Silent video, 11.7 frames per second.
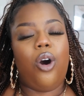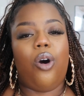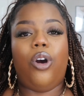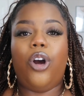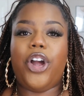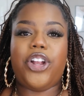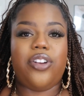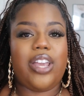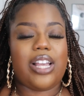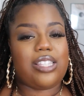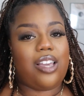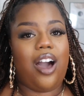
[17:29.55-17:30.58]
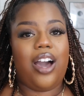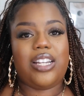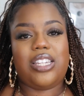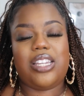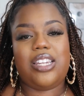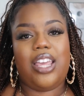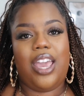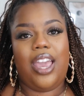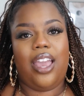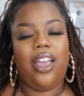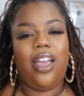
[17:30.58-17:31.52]
or on your next content
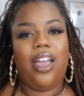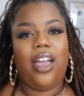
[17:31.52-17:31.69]
day.